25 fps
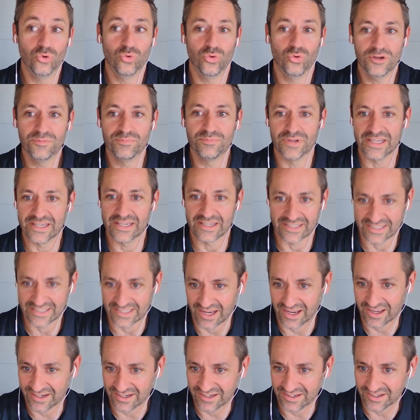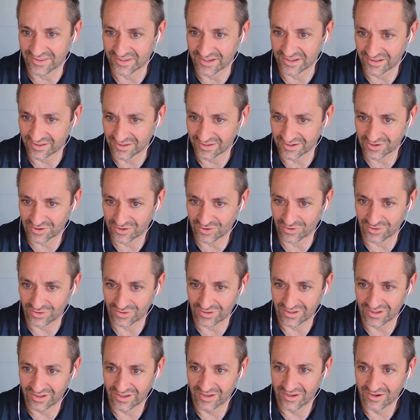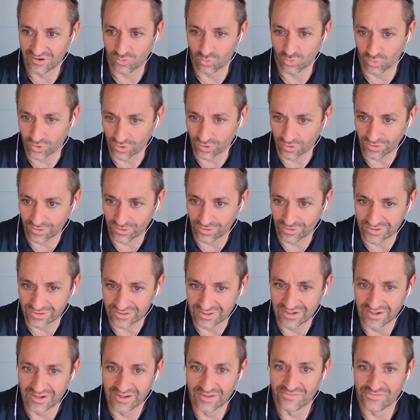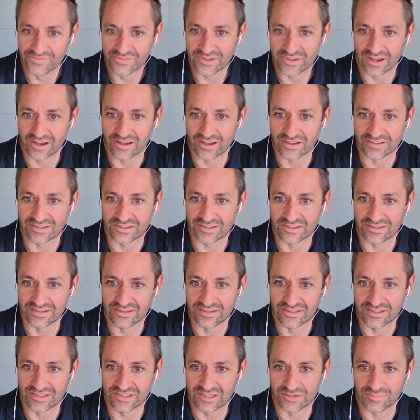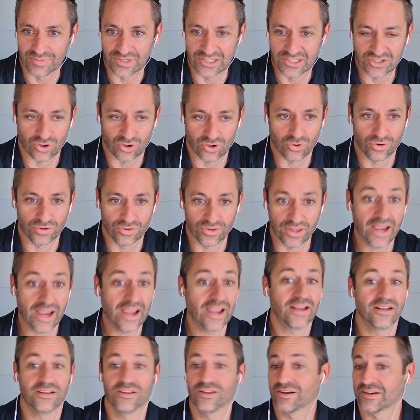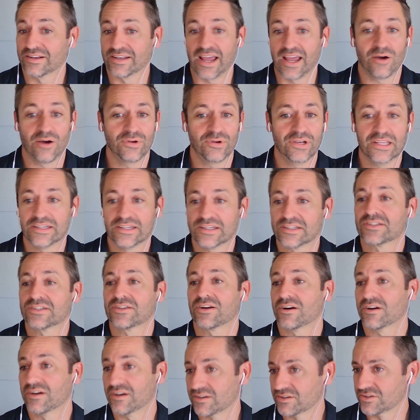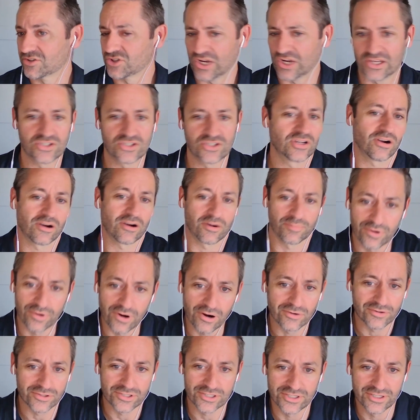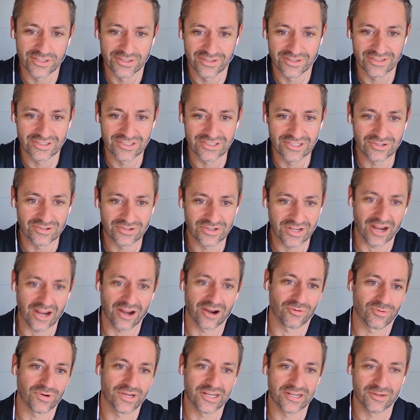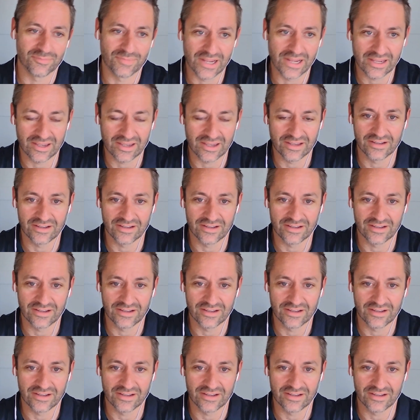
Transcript: would be excited in the clinical world to be told, hey, look, now we need to start changing our approach to care. We need to make it